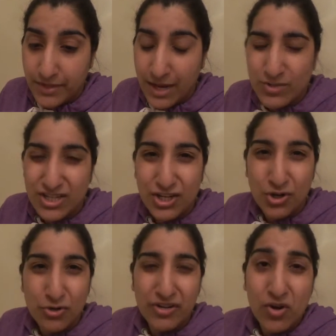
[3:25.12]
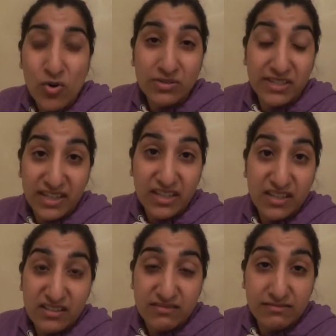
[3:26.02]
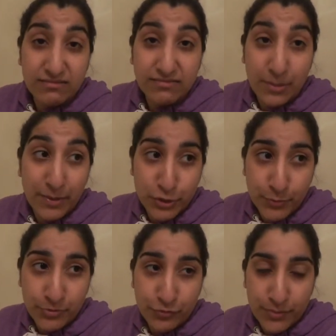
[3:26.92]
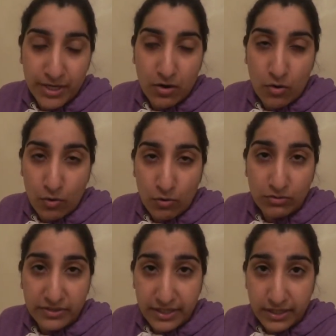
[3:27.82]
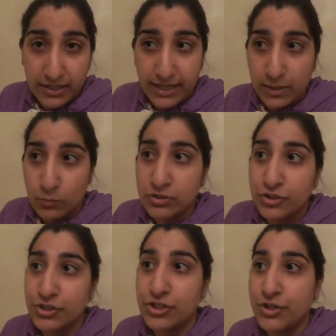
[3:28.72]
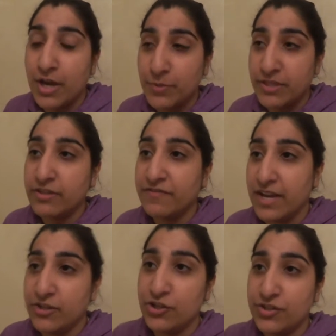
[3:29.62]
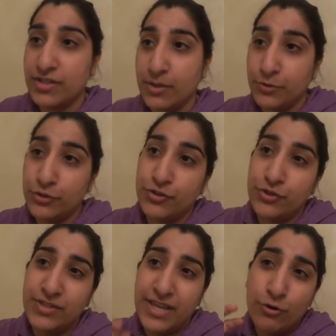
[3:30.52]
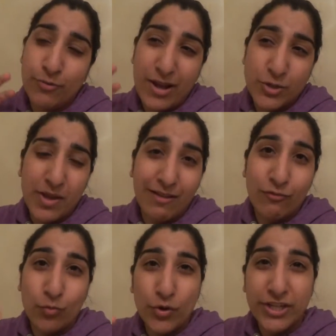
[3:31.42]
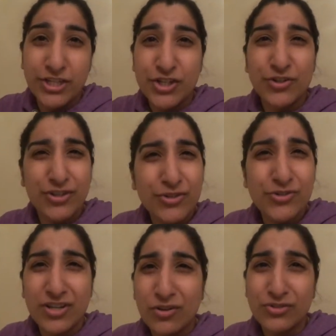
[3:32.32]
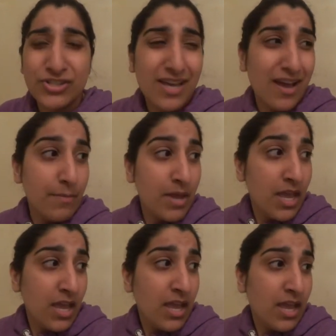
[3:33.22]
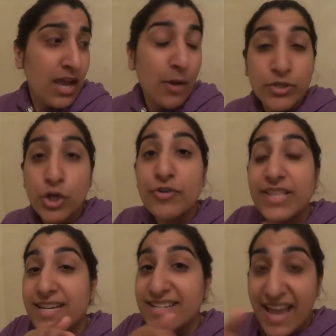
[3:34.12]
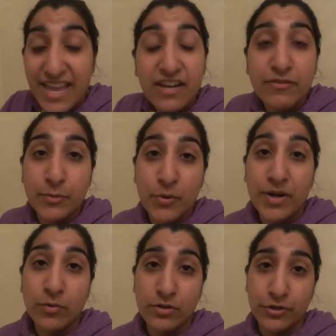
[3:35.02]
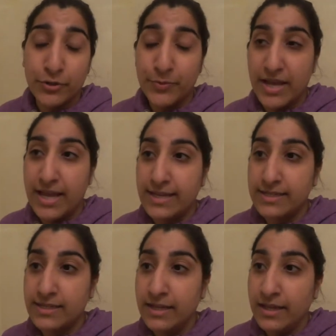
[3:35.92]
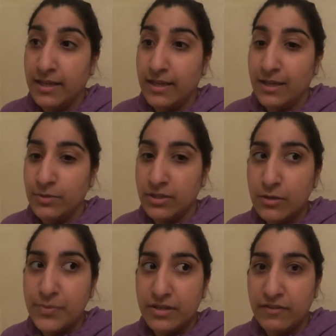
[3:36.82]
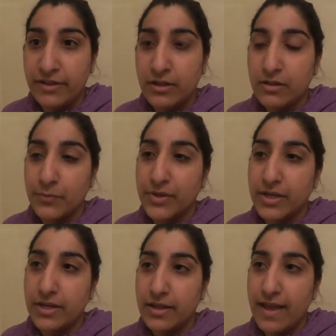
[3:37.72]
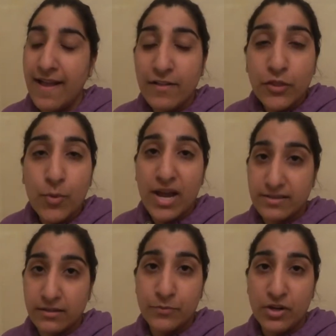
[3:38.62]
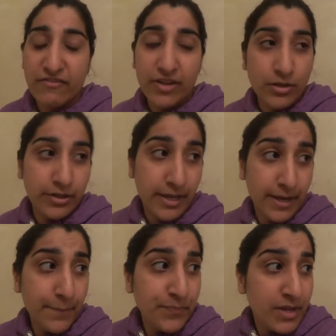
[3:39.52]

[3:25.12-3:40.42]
I was actually hungry all day. That my tummy was rumbling all day. Like, it wasn't just, you know, how with the other fast we just used to get hungry about 12, 1-ish, you know, usually lunchtime. I was hungry the entire day from the moment I woke up, and it was a little bit difficult, but health-wise, alhamdulillah, I felt okay.